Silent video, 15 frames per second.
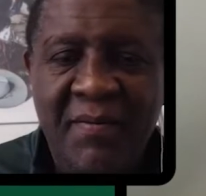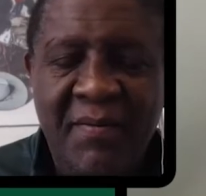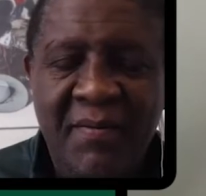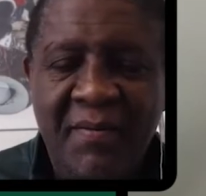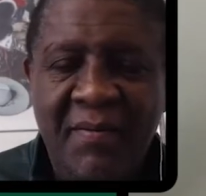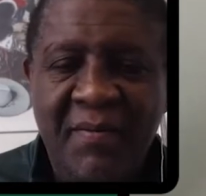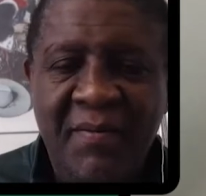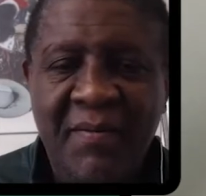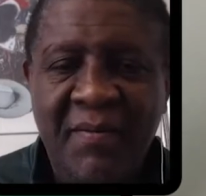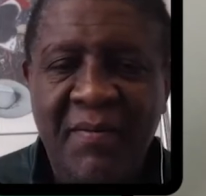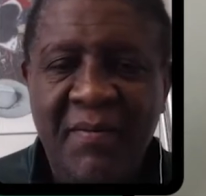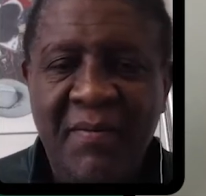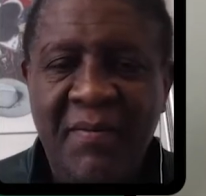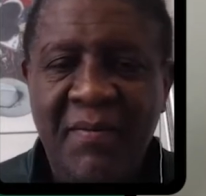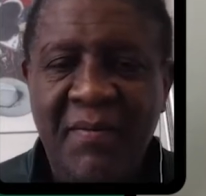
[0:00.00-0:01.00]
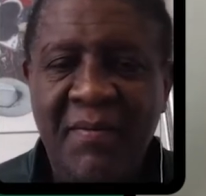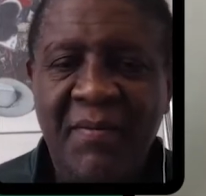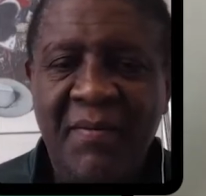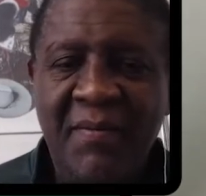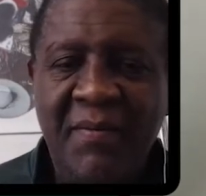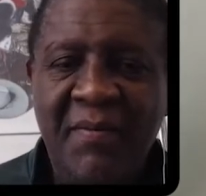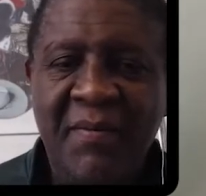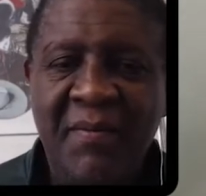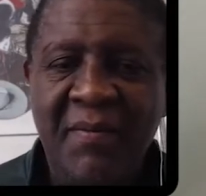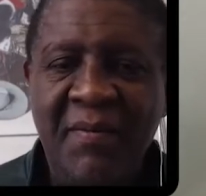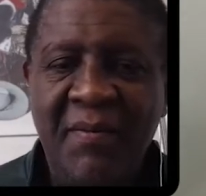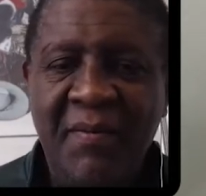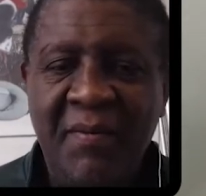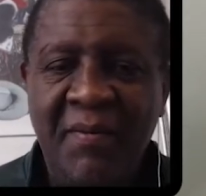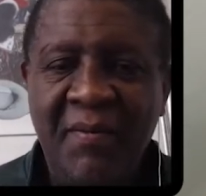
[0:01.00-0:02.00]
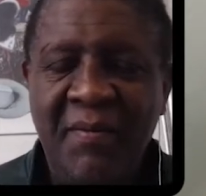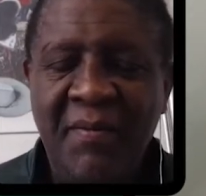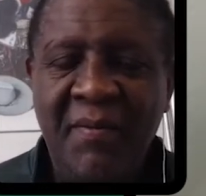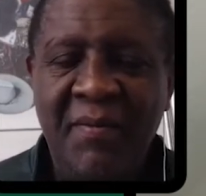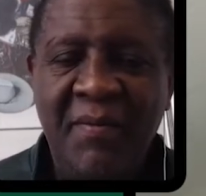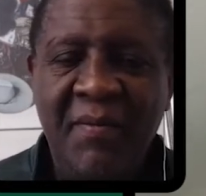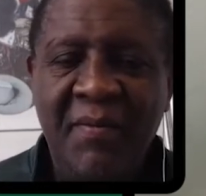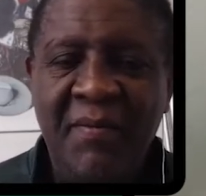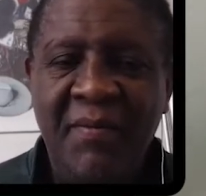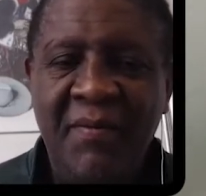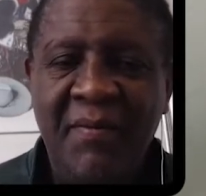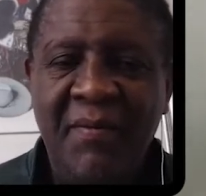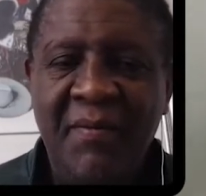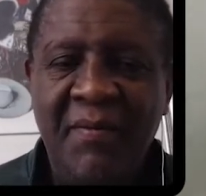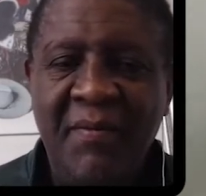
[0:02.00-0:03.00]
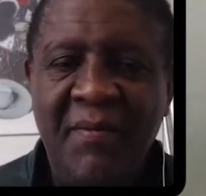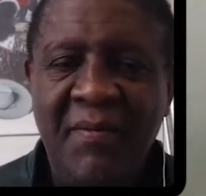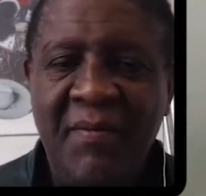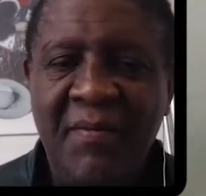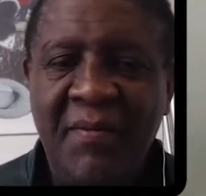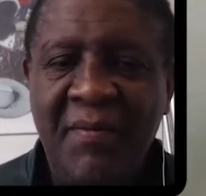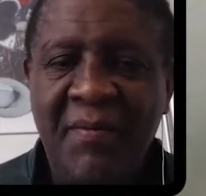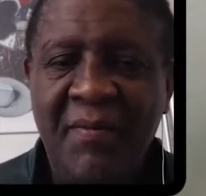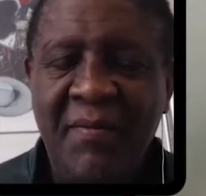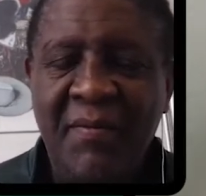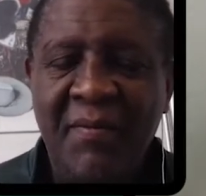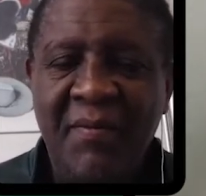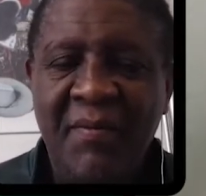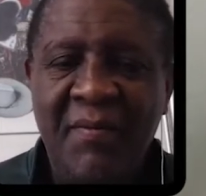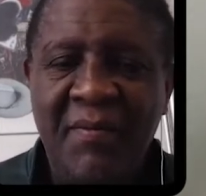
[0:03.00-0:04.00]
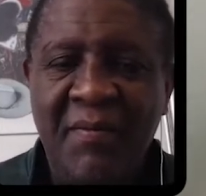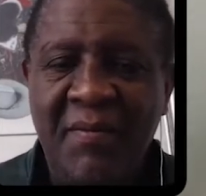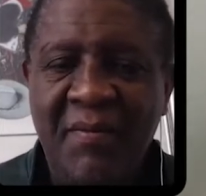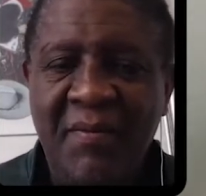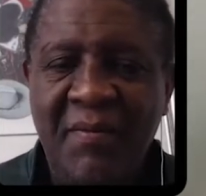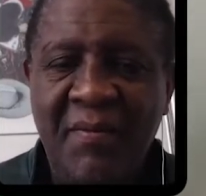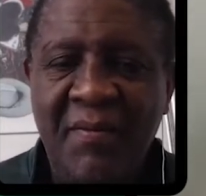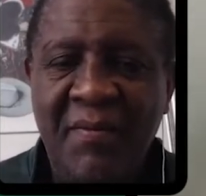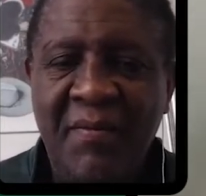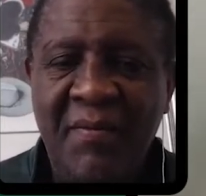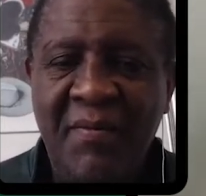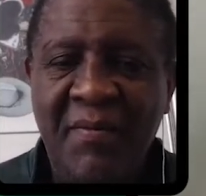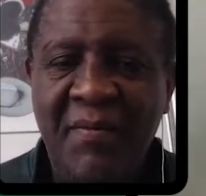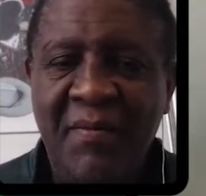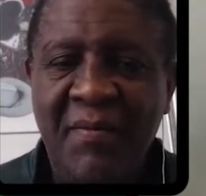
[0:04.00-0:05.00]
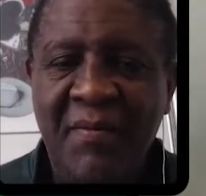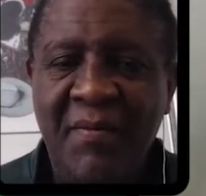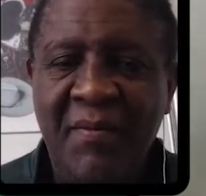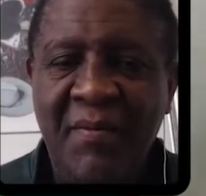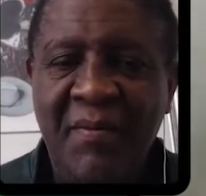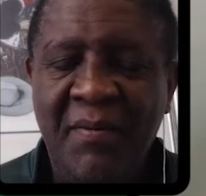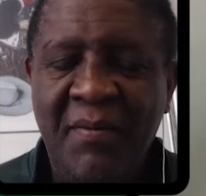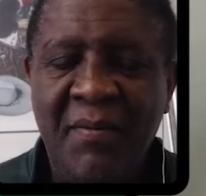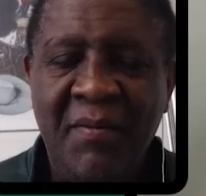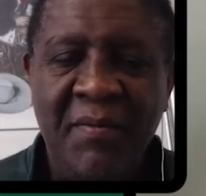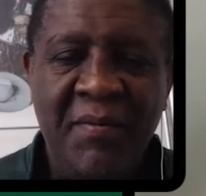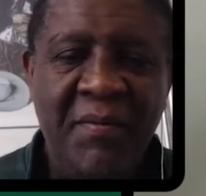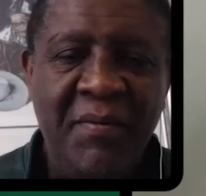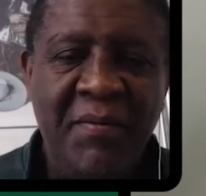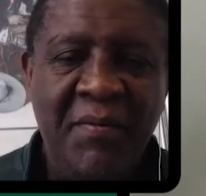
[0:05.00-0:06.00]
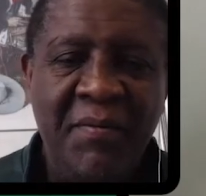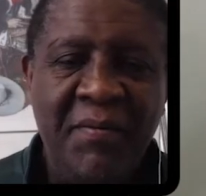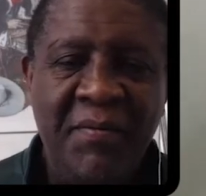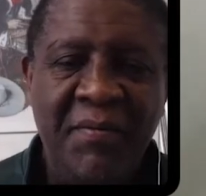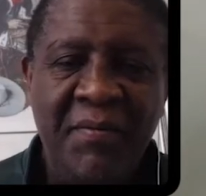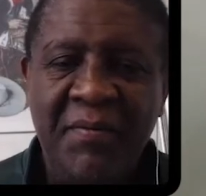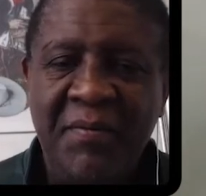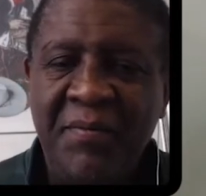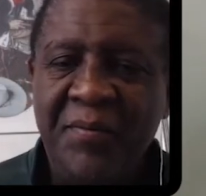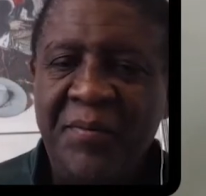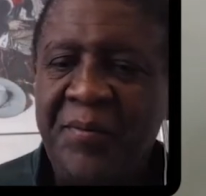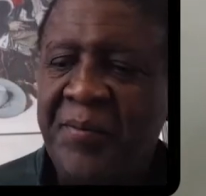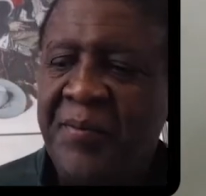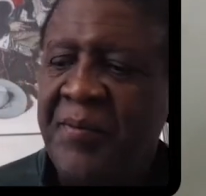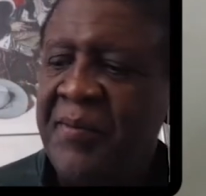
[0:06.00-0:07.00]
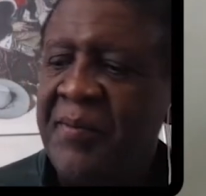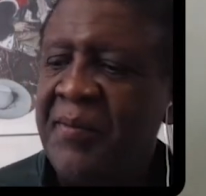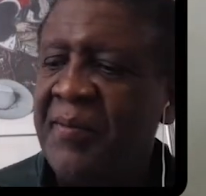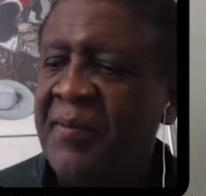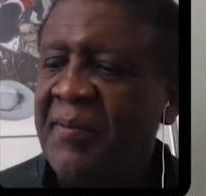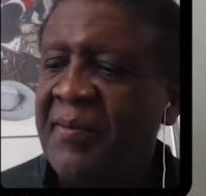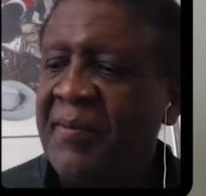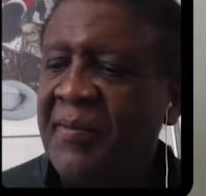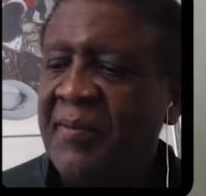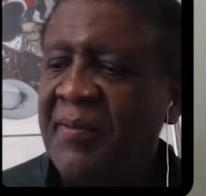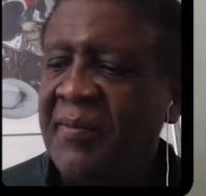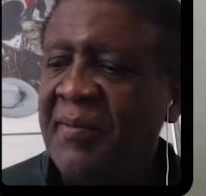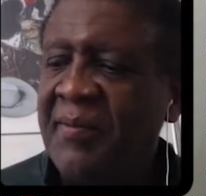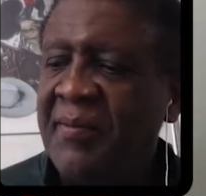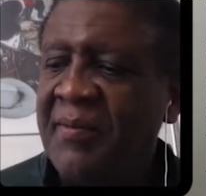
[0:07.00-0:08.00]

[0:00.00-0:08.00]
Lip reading: This person isn't speaking.